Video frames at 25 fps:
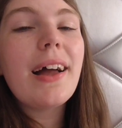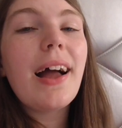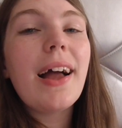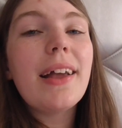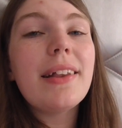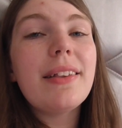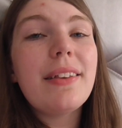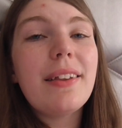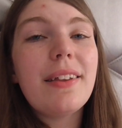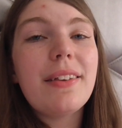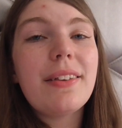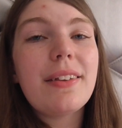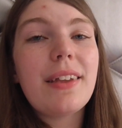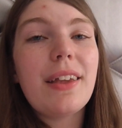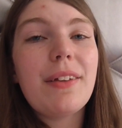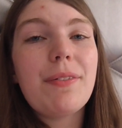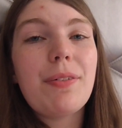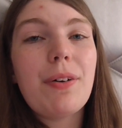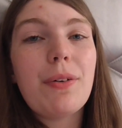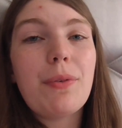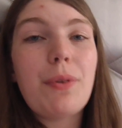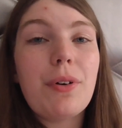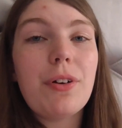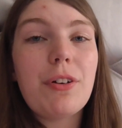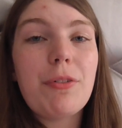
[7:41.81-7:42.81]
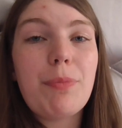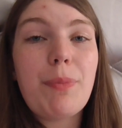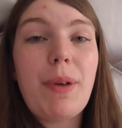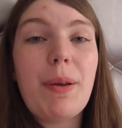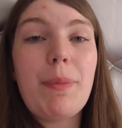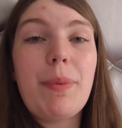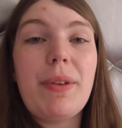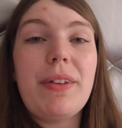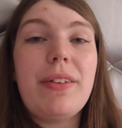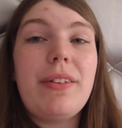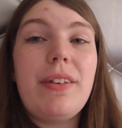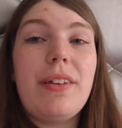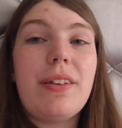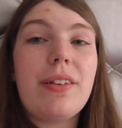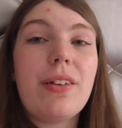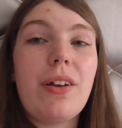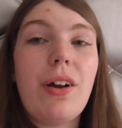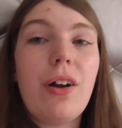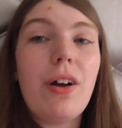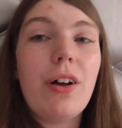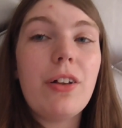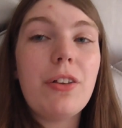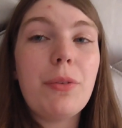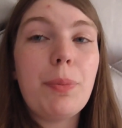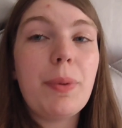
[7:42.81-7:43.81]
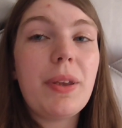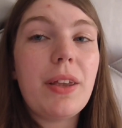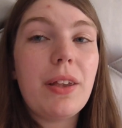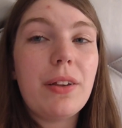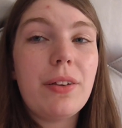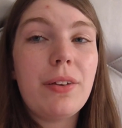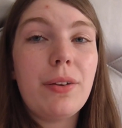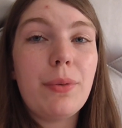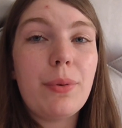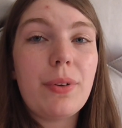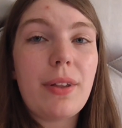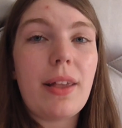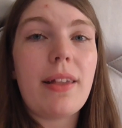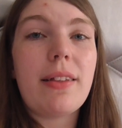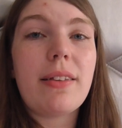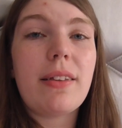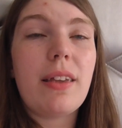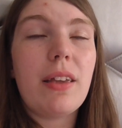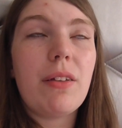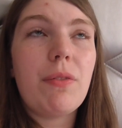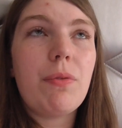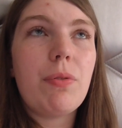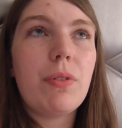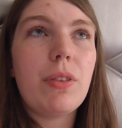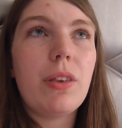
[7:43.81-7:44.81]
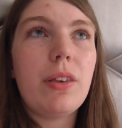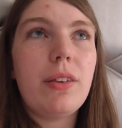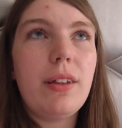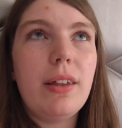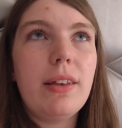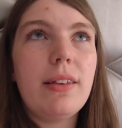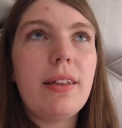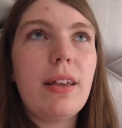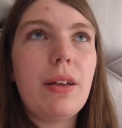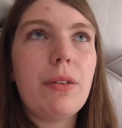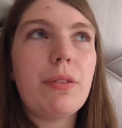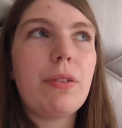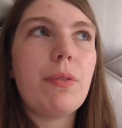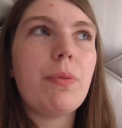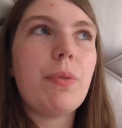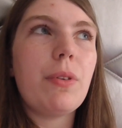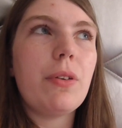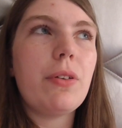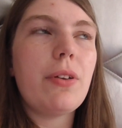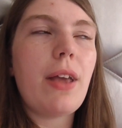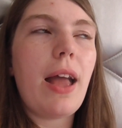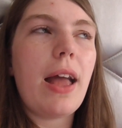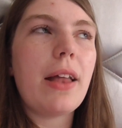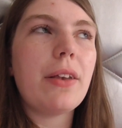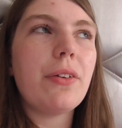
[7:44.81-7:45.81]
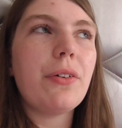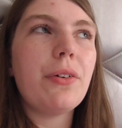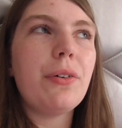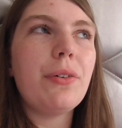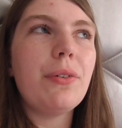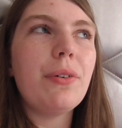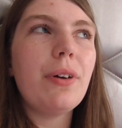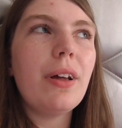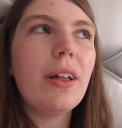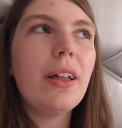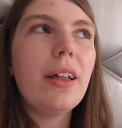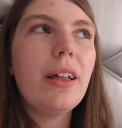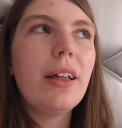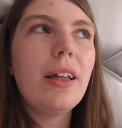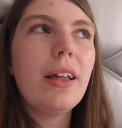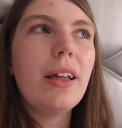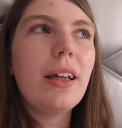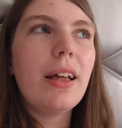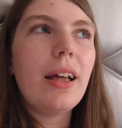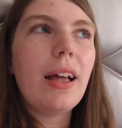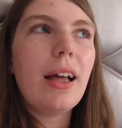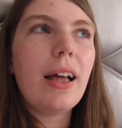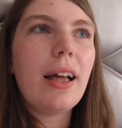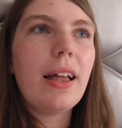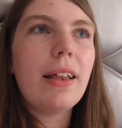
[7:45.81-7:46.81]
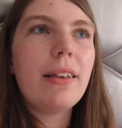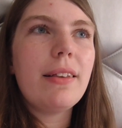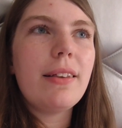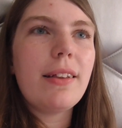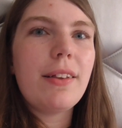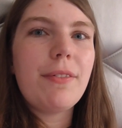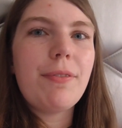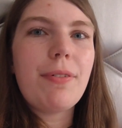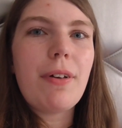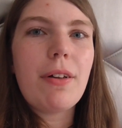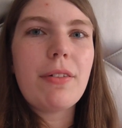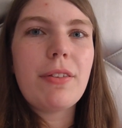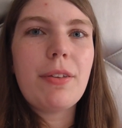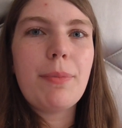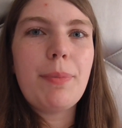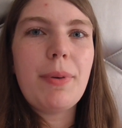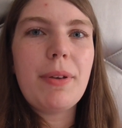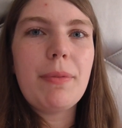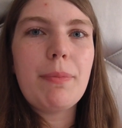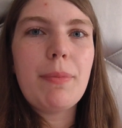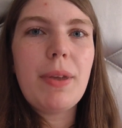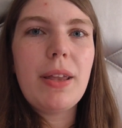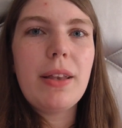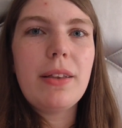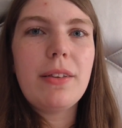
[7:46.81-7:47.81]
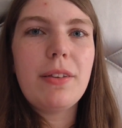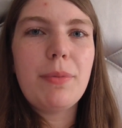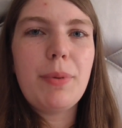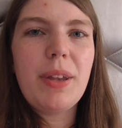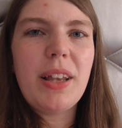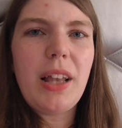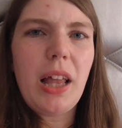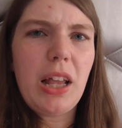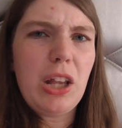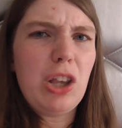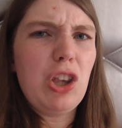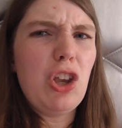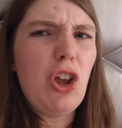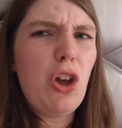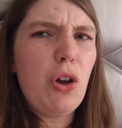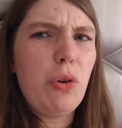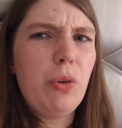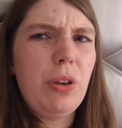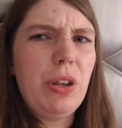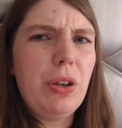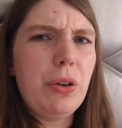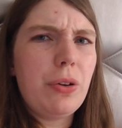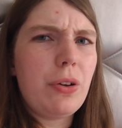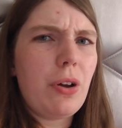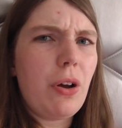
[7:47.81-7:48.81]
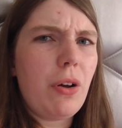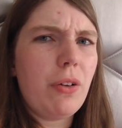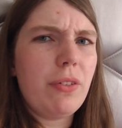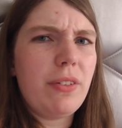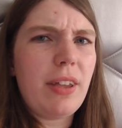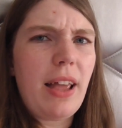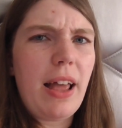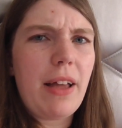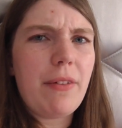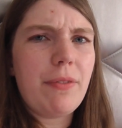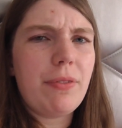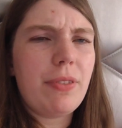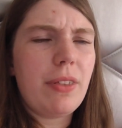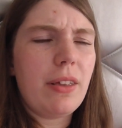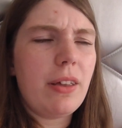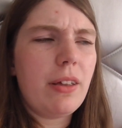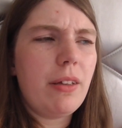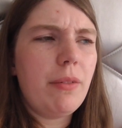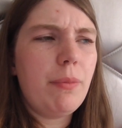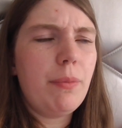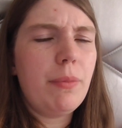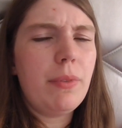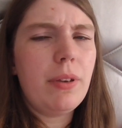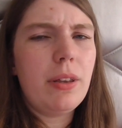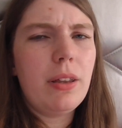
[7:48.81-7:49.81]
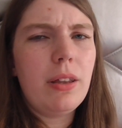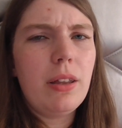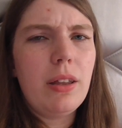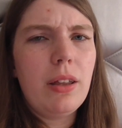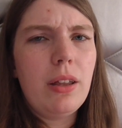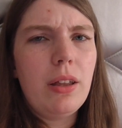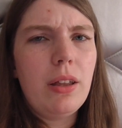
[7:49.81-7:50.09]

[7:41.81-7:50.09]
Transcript: I did give her one of my business cards because she was asking for the details of the channel, and it felt a bit mean to be like, no, you can't have them.